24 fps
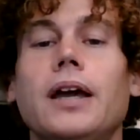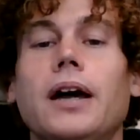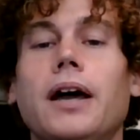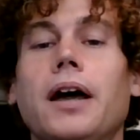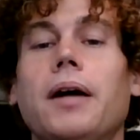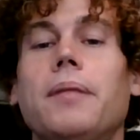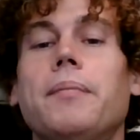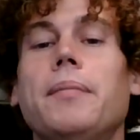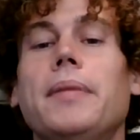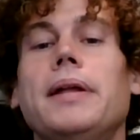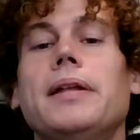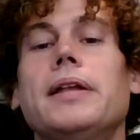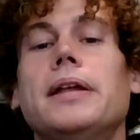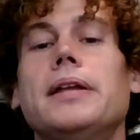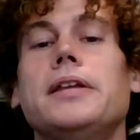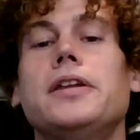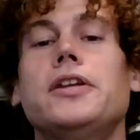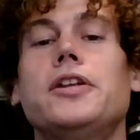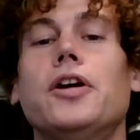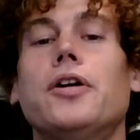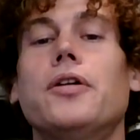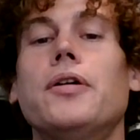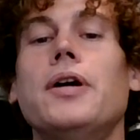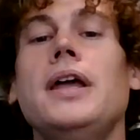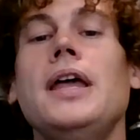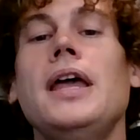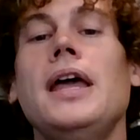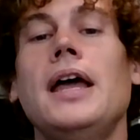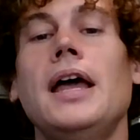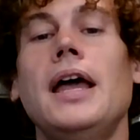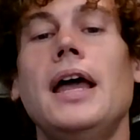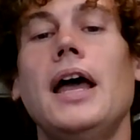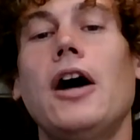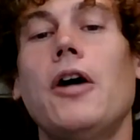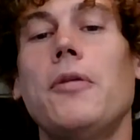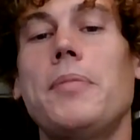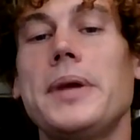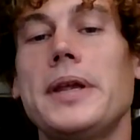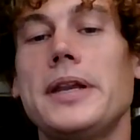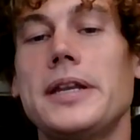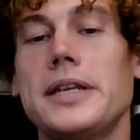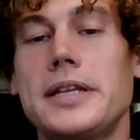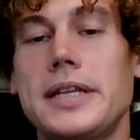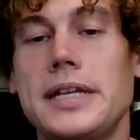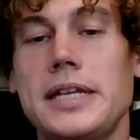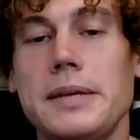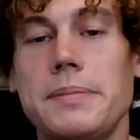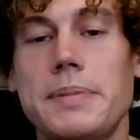um, you know
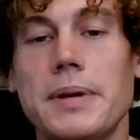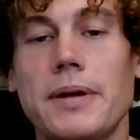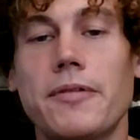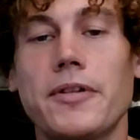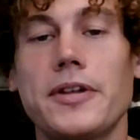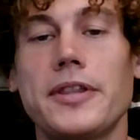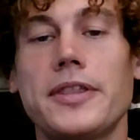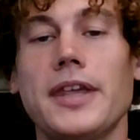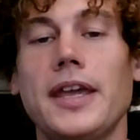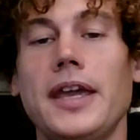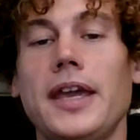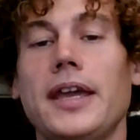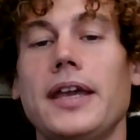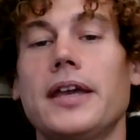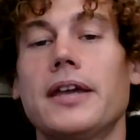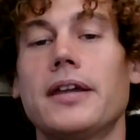helping keep everything